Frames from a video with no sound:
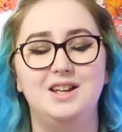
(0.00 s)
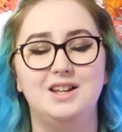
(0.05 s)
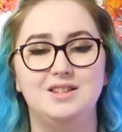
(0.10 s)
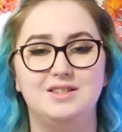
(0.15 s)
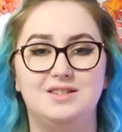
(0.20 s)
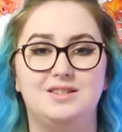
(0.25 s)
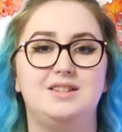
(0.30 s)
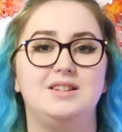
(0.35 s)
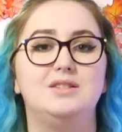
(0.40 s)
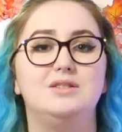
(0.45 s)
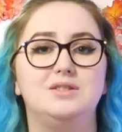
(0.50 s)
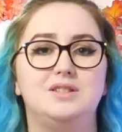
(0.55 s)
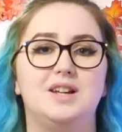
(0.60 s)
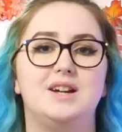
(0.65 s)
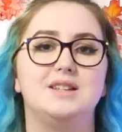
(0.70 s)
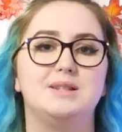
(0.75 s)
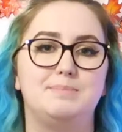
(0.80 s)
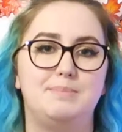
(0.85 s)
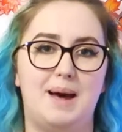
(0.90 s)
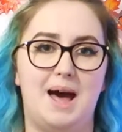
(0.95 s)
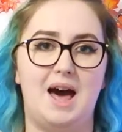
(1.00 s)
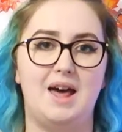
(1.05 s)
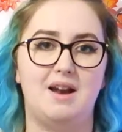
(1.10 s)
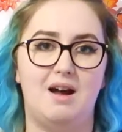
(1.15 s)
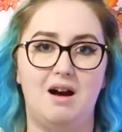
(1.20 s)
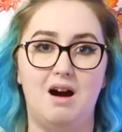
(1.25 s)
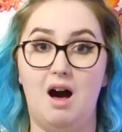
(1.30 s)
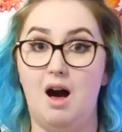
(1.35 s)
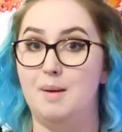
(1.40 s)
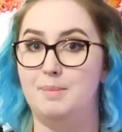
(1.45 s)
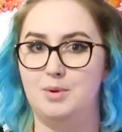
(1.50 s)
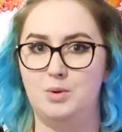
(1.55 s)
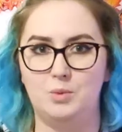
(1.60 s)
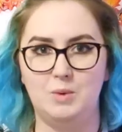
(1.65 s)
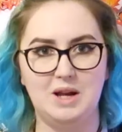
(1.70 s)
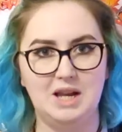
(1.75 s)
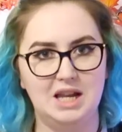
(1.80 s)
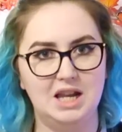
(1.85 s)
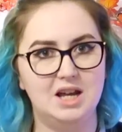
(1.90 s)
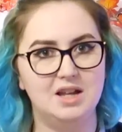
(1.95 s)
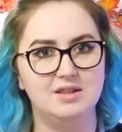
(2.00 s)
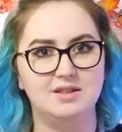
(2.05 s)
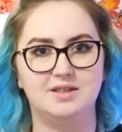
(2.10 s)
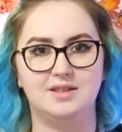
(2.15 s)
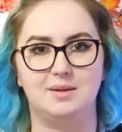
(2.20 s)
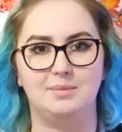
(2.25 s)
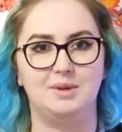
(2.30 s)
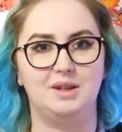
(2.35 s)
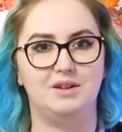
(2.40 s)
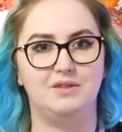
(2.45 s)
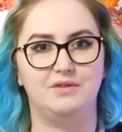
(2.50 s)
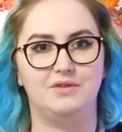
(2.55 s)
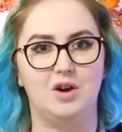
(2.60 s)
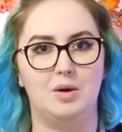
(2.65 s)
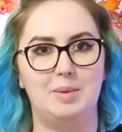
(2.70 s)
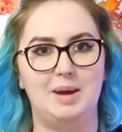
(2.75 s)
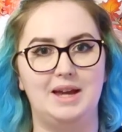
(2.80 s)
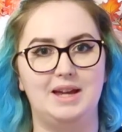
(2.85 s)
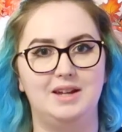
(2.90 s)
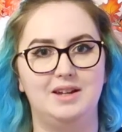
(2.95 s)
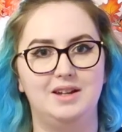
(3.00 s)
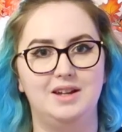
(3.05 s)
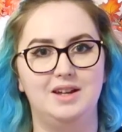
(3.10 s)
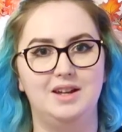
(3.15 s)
still does bad art, but we learn something from it.